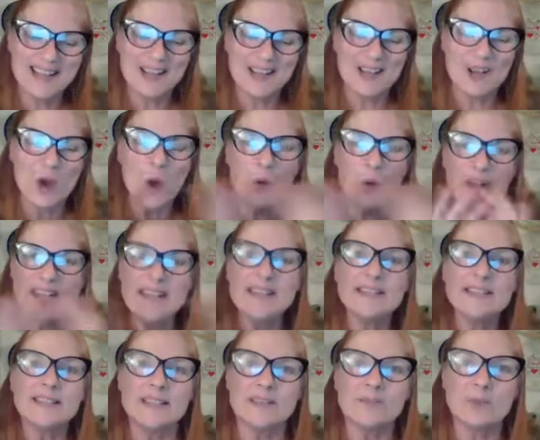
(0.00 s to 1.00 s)

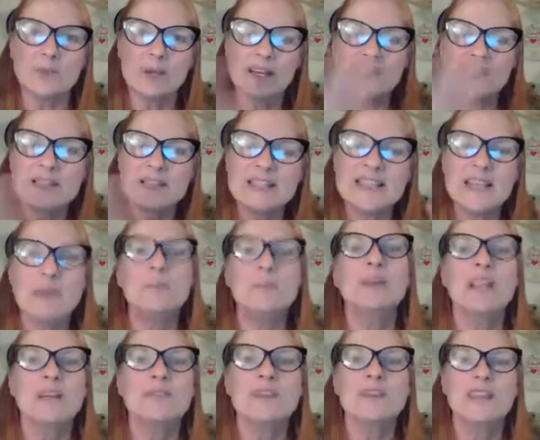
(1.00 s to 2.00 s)
cohesive. We're going to
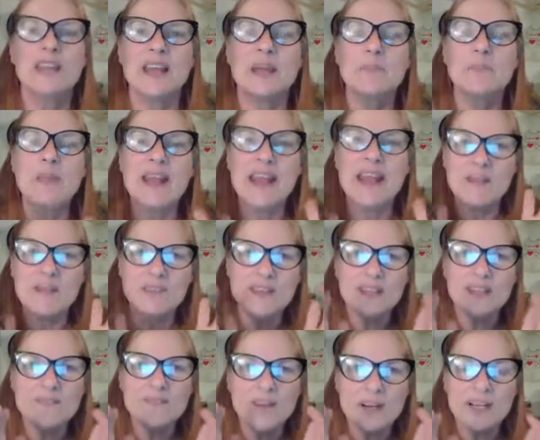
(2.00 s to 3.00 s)
assemble everything and make
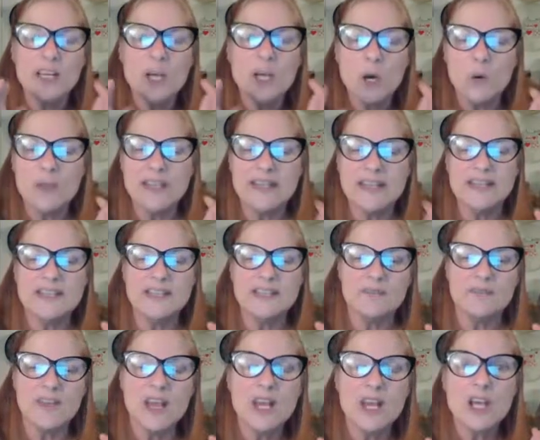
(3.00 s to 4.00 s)
everything very cohesive
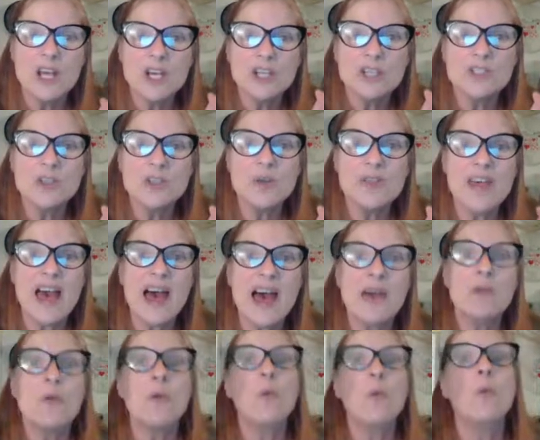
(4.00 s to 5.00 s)
so
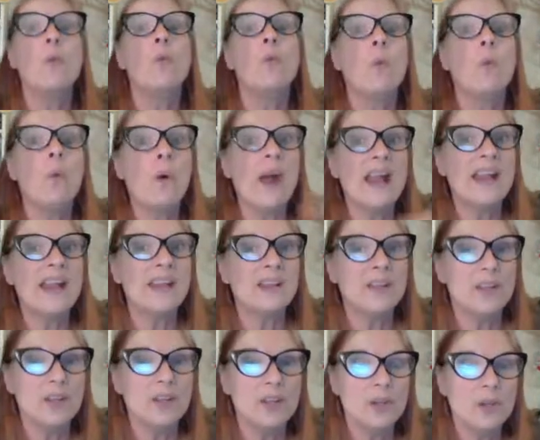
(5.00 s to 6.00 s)
that
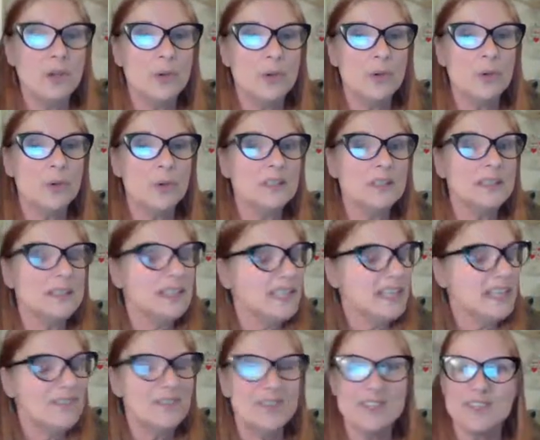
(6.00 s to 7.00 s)
when you
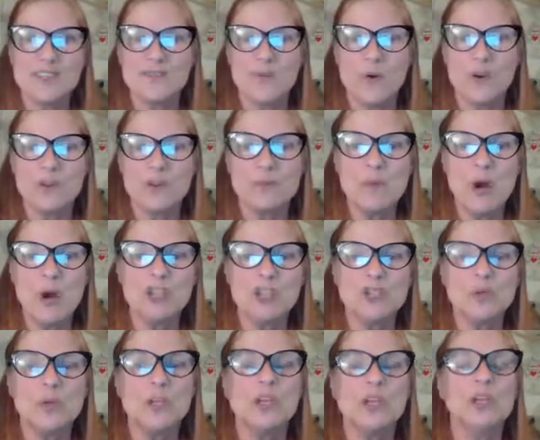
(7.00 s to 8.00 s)
leave this fourth
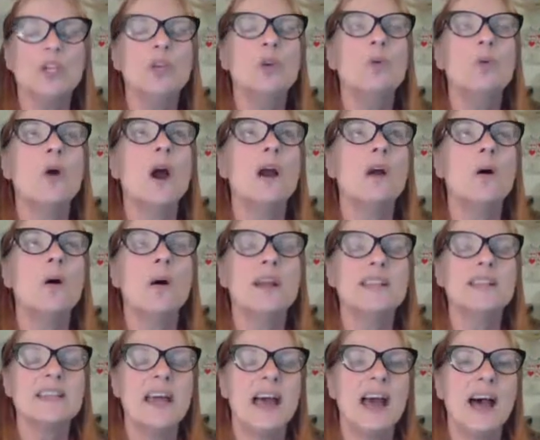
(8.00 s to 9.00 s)
module, you are going
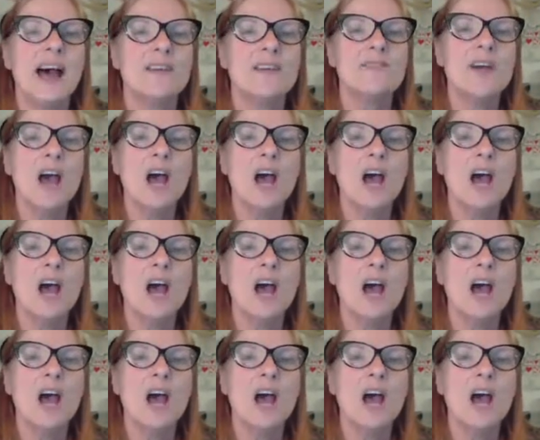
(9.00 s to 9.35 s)
to have